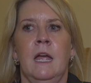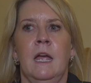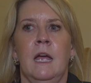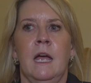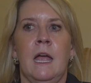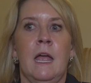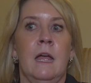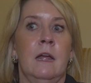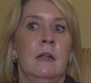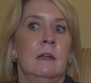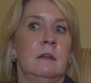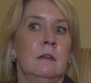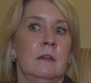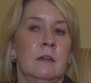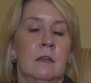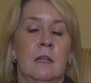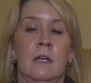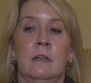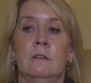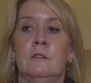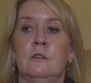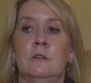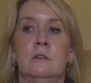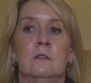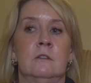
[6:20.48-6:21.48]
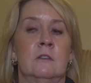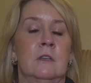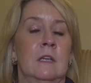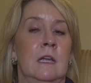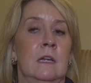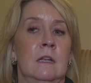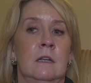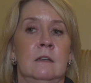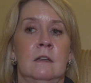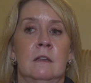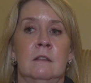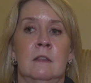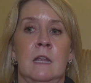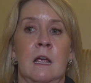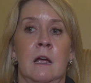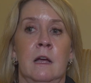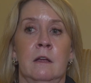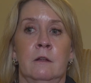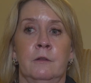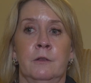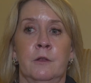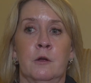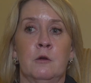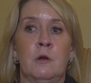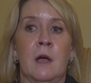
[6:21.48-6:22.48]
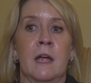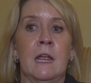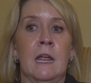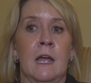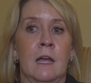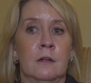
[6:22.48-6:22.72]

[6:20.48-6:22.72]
And as you said, although I